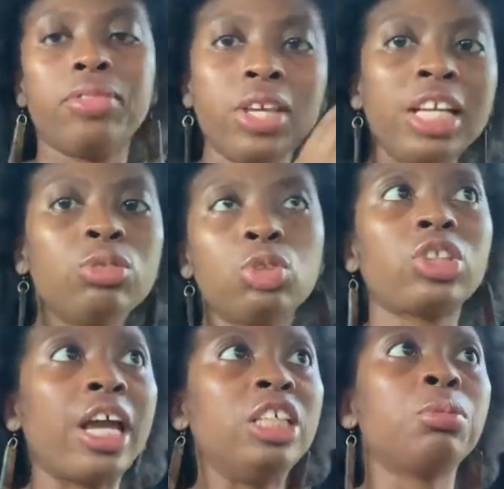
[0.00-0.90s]
Things will
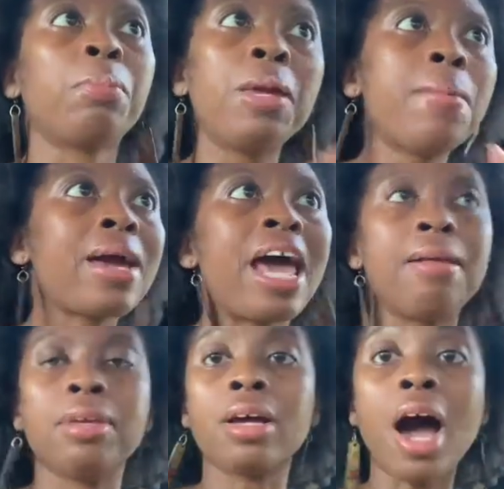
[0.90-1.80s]
change. But people got
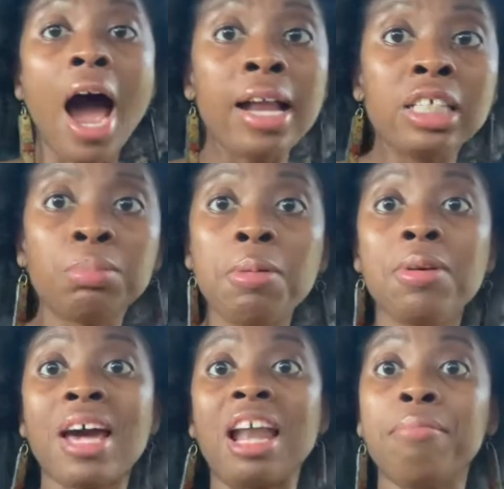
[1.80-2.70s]
to be honest.
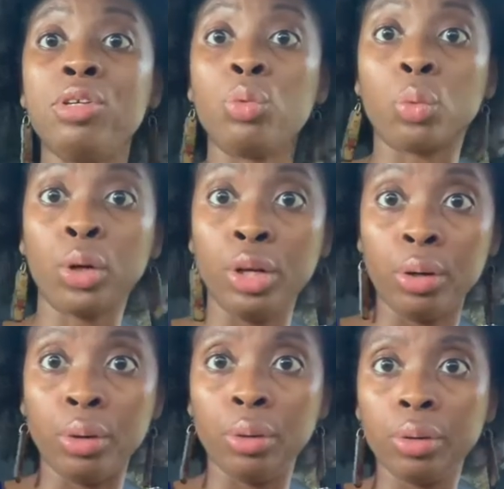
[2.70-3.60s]
People got to be
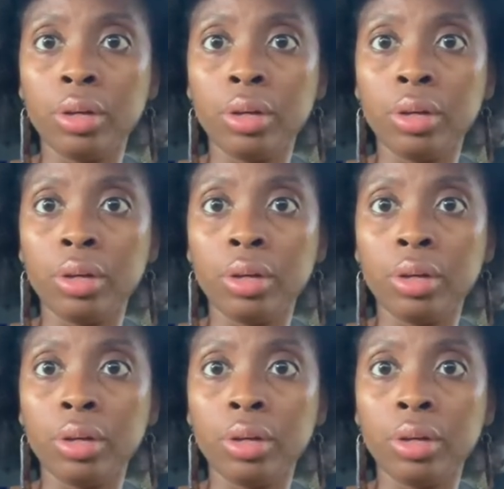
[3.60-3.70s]
real